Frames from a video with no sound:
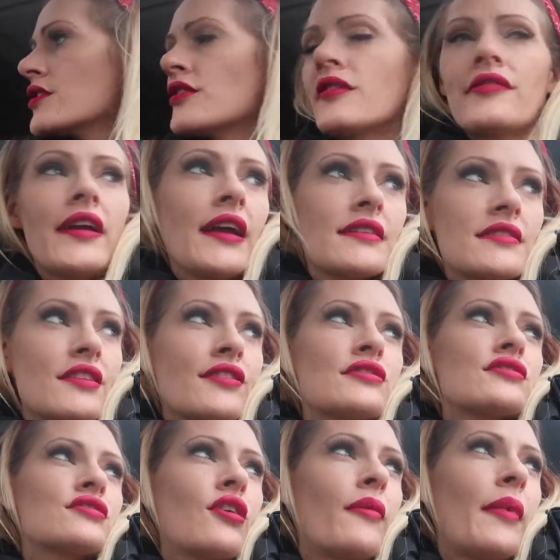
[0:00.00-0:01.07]
or face. I
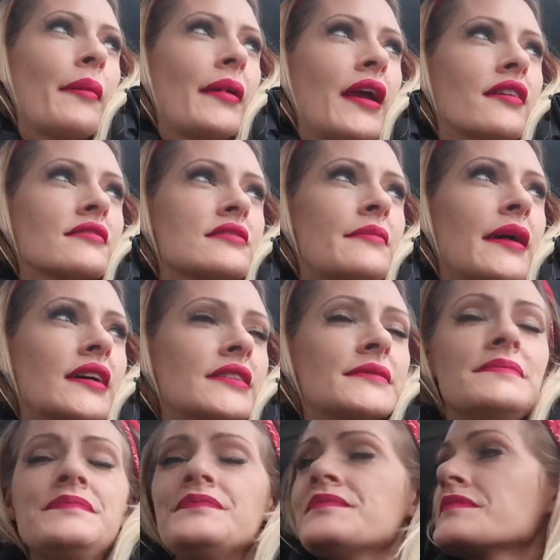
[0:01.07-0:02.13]
just told my parents about it.